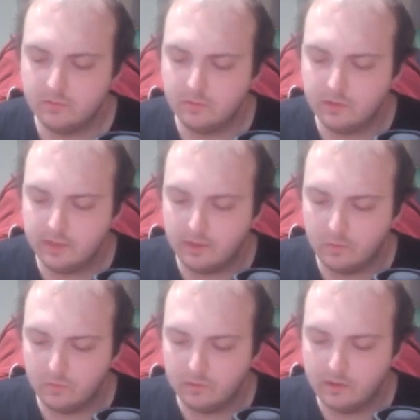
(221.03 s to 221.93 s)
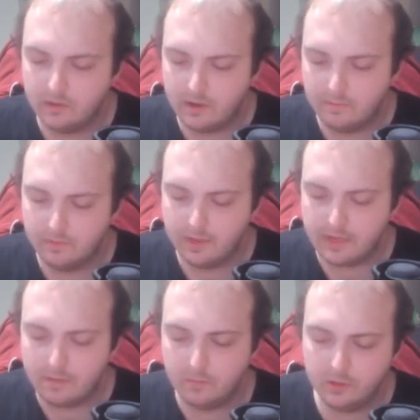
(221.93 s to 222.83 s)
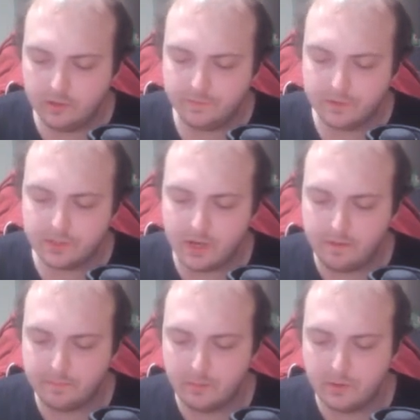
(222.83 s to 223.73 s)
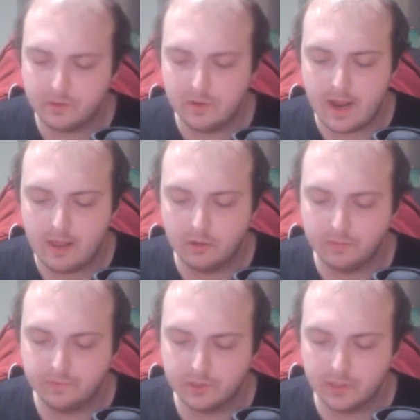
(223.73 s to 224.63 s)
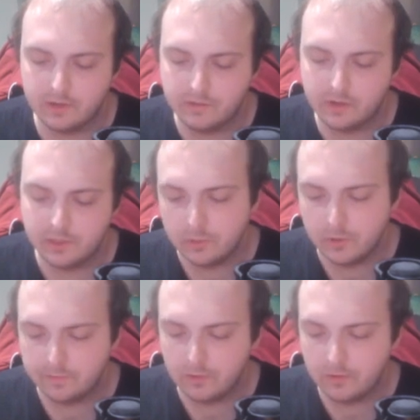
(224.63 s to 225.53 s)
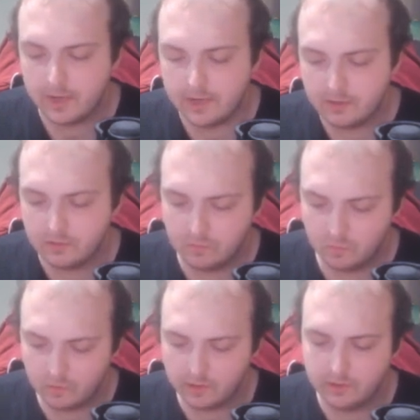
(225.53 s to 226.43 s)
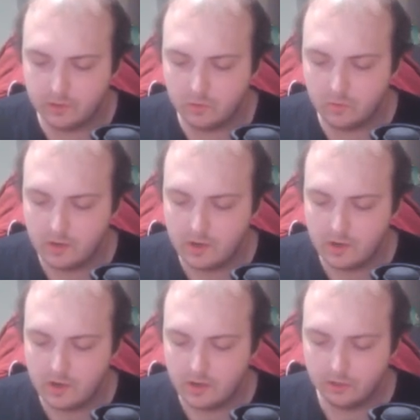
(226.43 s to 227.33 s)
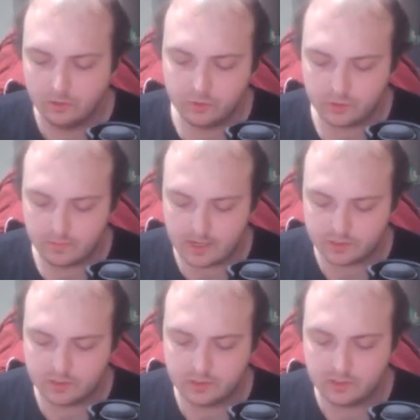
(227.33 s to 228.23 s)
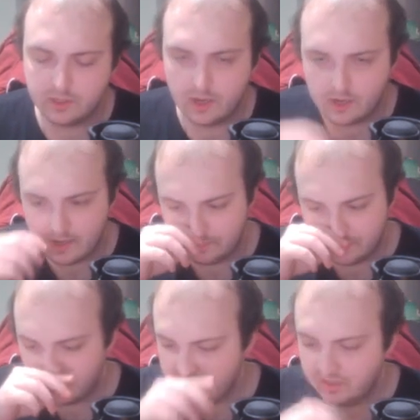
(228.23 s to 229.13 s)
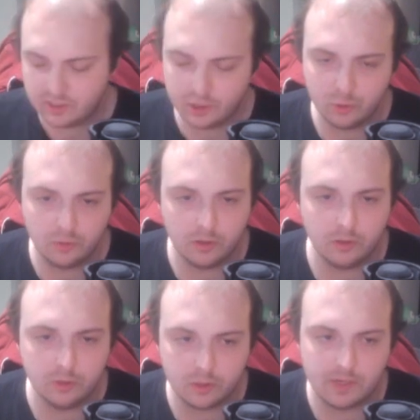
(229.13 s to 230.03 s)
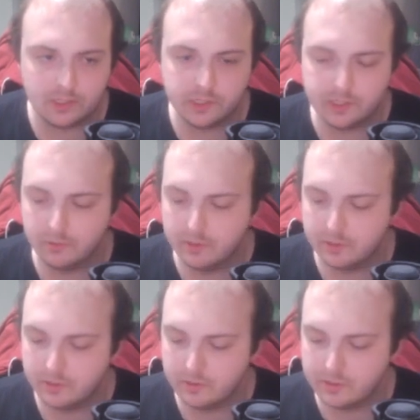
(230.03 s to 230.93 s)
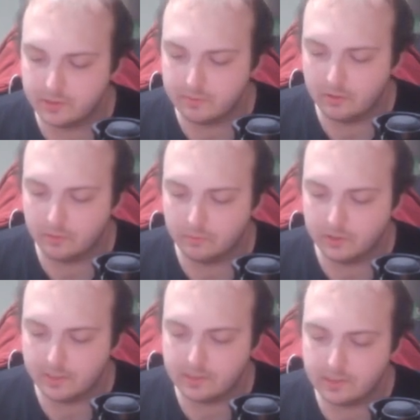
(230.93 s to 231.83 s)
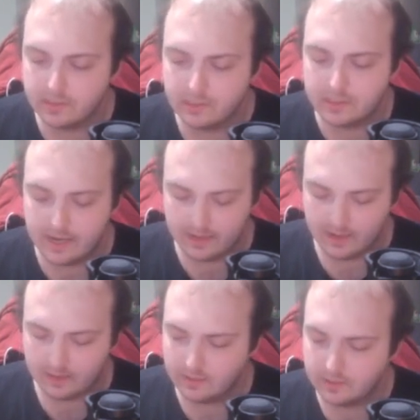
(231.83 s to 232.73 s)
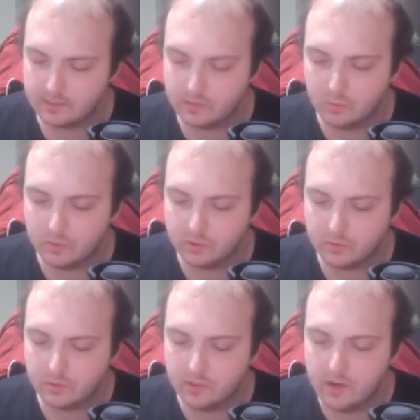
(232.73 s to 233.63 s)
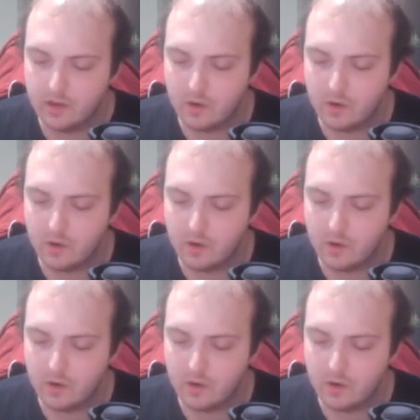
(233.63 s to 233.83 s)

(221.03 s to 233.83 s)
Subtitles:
I'm looking for stuff, but I'm also not looking for stuff. UFO Light, one of the new illusion monsters. Between the 2 illusion monsters that were introduced or released in this set, I think that's the worst one.